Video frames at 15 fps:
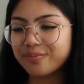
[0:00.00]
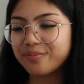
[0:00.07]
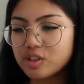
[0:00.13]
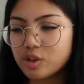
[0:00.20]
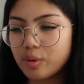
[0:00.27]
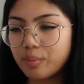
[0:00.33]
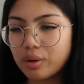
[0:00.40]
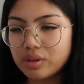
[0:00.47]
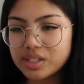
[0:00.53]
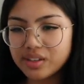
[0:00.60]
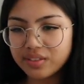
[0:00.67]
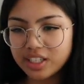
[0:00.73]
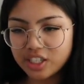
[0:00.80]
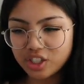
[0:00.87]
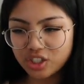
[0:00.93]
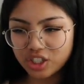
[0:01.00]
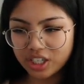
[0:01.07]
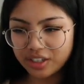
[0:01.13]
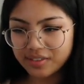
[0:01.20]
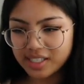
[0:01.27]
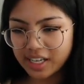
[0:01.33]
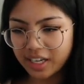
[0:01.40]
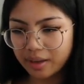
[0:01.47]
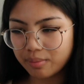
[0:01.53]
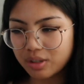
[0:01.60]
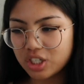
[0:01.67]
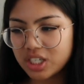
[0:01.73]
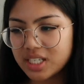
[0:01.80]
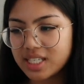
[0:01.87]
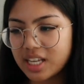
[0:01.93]
So most of these GIFs and
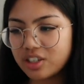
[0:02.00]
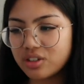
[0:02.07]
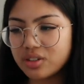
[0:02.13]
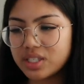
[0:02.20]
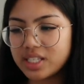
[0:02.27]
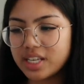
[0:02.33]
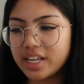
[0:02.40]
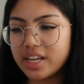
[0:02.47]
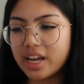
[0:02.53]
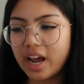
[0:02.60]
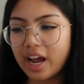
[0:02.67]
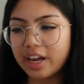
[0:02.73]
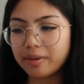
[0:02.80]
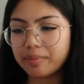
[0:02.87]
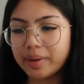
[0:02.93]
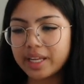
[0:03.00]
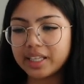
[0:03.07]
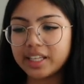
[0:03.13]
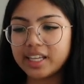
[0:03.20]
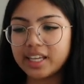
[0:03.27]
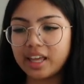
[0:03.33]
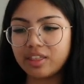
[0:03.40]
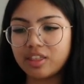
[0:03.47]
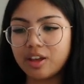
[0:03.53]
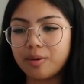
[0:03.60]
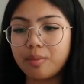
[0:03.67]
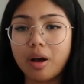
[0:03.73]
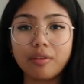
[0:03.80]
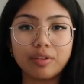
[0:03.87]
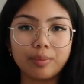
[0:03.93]
images that you see, I mainly get
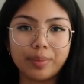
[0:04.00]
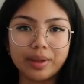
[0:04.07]
them off of